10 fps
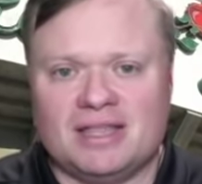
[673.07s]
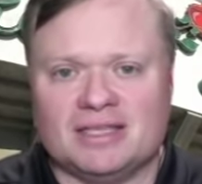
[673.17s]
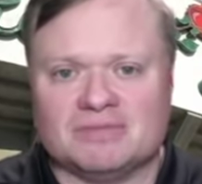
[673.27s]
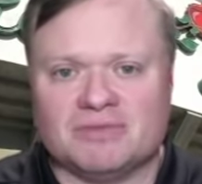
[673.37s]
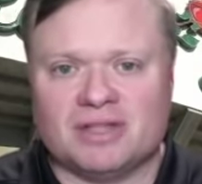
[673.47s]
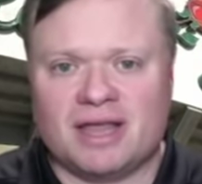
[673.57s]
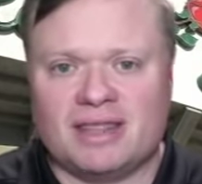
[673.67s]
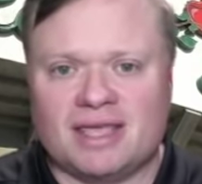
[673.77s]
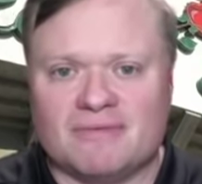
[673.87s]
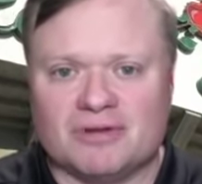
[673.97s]
This is one that I
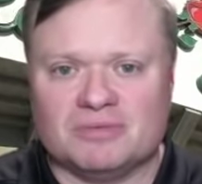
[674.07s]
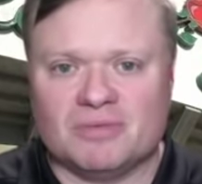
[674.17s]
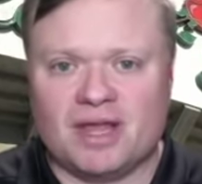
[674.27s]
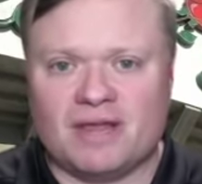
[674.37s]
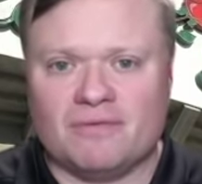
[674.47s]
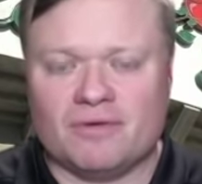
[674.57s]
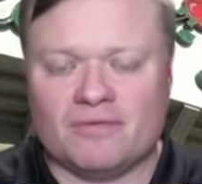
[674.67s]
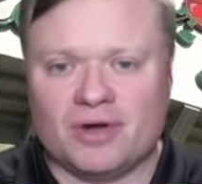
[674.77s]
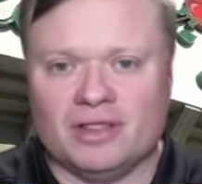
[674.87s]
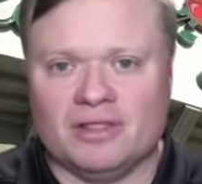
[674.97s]
think everyone's been waiting for
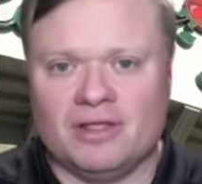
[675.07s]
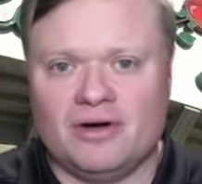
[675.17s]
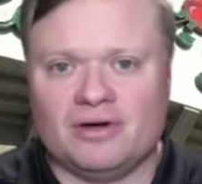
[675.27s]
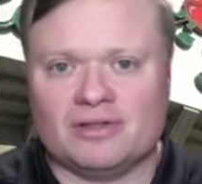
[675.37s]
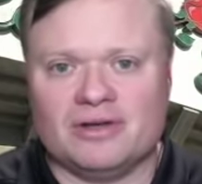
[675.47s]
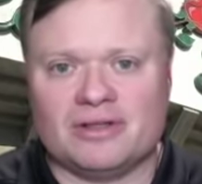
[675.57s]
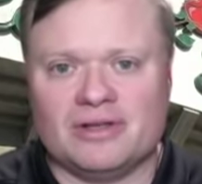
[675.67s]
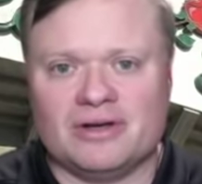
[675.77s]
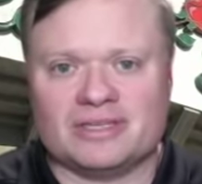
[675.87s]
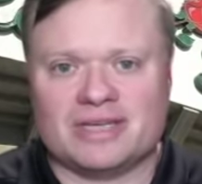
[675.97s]
a long, long,
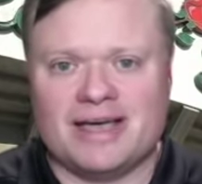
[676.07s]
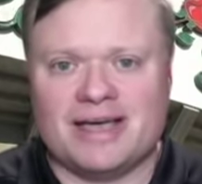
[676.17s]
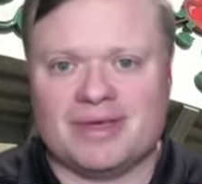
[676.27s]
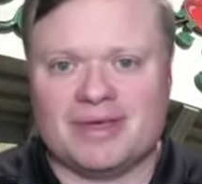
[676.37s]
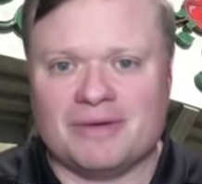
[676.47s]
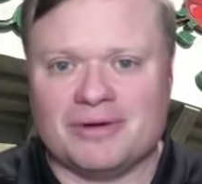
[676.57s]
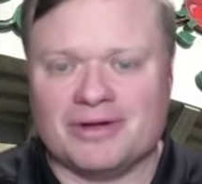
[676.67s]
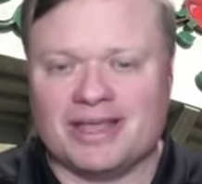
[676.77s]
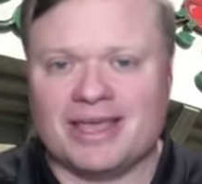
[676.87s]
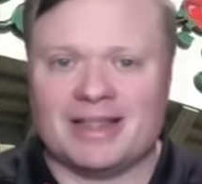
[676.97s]
long time. We thought we were
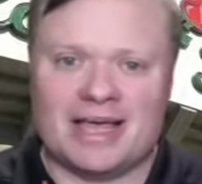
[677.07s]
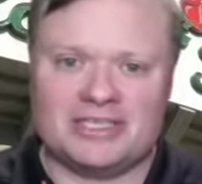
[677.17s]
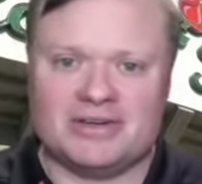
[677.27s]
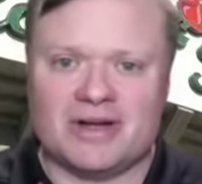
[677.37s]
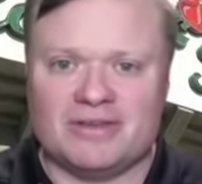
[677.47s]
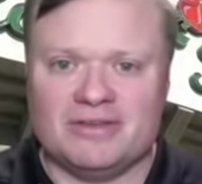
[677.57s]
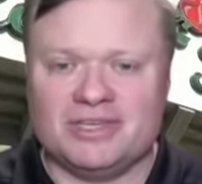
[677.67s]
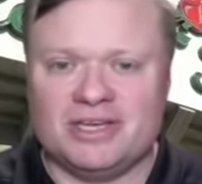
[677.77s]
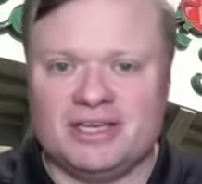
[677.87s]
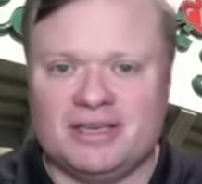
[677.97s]
going to get it last year out in
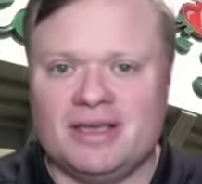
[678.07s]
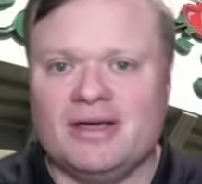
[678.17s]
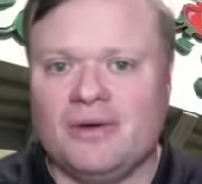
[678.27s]
Eugene.